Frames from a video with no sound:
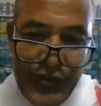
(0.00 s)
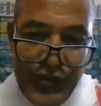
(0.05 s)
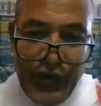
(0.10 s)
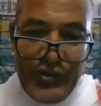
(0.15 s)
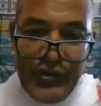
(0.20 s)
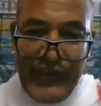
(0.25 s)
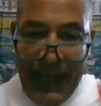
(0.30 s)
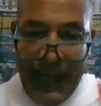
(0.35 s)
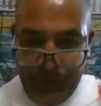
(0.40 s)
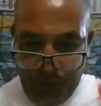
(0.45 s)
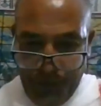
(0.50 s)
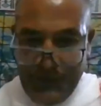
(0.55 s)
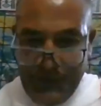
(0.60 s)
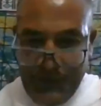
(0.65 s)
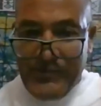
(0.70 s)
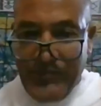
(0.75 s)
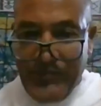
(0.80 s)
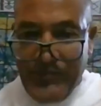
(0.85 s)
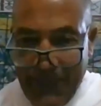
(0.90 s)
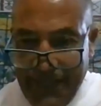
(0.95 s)
So that
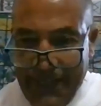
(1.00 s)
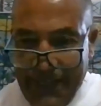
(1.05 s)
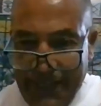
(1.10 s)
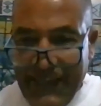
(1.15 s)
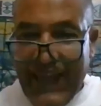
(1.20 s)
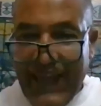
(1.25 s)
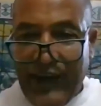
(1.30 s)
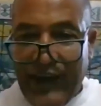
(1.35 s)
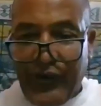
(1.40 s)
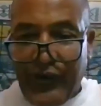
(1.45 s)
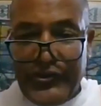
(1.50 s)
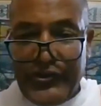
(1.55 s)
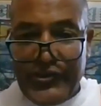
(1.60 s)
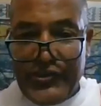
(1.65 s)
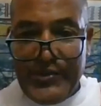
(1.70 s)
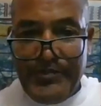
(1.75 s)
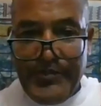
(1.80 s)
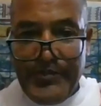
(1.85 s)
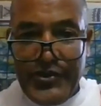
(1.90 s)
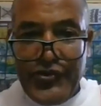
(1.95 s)
would be a
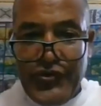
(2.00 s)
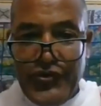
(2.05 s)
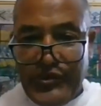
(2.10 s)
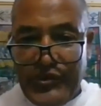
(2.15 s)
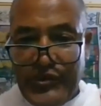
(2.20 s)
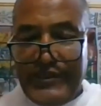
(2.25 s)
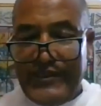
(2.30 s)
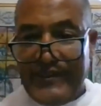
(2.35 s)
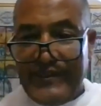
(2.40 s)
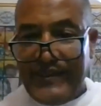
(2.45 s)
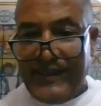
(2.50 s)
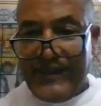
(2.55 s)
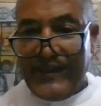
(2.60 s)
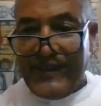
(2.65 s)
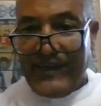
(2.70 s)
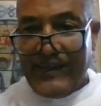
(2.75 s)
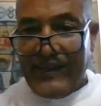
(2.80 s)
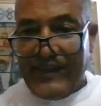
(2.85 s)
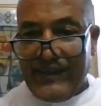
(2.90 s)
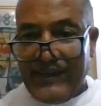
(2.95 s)
contribution
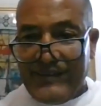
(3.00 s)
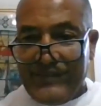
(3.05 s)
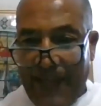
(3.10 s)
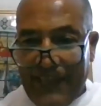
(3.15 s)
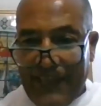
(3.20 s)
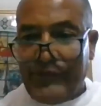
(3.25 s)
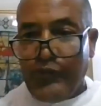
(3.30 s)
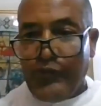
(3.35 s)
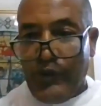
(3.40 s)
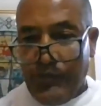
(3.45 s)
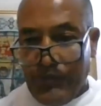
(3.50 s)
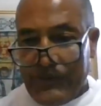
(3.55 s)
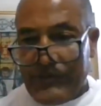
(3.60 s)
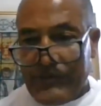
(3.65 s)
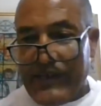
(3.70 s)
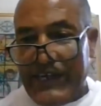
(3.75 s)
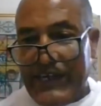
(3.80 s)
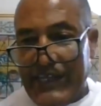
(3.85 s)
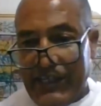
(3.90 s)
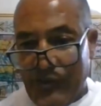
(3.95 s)
that we would
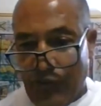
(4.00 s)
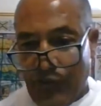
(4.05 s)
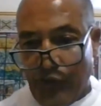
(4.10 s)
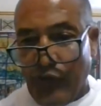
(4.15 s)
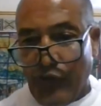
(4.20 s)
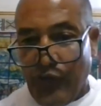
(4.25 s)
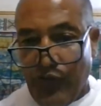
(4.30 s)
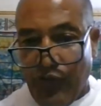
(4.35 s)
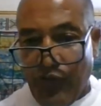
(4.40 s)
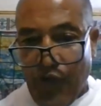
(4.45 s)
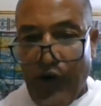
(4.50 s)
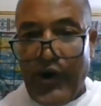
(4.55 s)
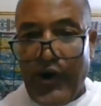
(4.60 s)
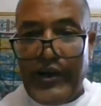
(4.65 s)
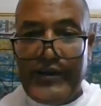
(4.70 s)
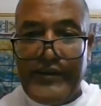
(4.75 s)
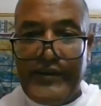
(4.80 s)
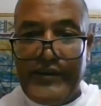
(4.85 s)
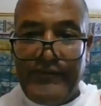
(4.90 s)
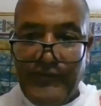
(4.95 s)
really do
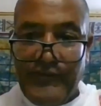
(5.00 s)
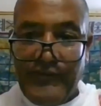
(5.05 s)
for